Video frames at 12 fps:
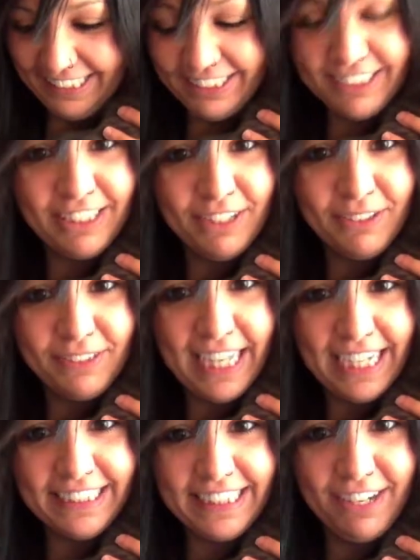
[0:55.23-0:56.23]
So
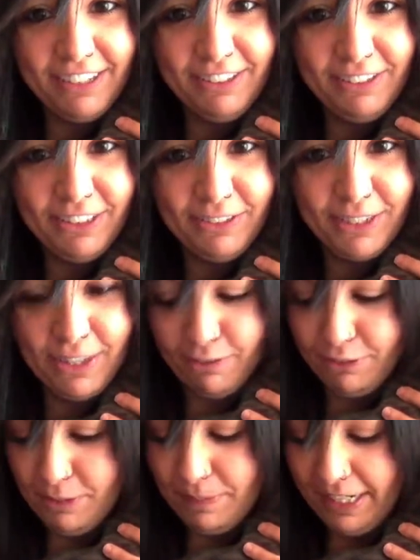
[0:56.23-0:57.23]
that's how you use the
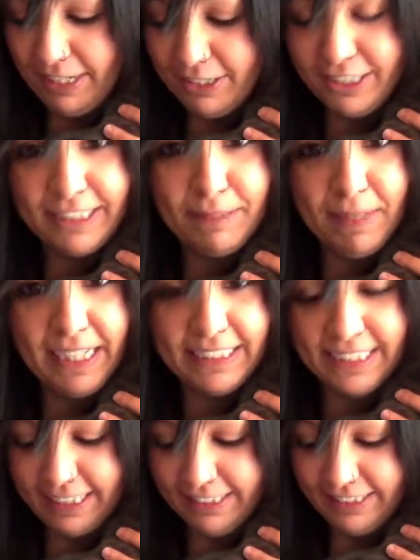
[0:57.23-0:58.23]
Furminator. It's
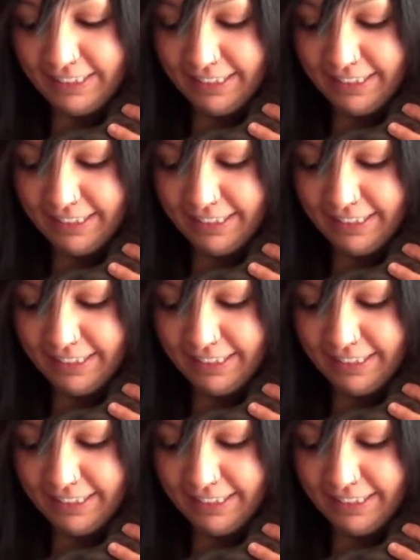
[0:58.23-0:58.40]
amazing.